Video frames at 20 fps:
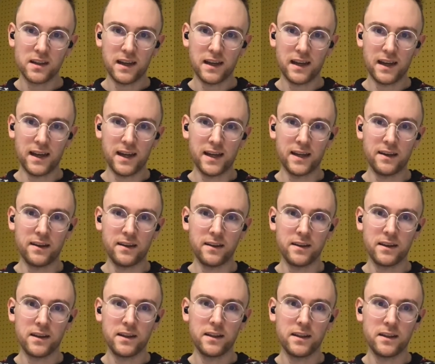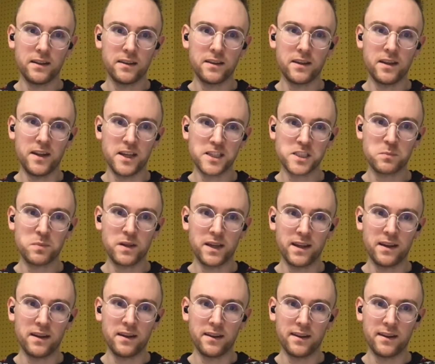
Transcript: and the discipline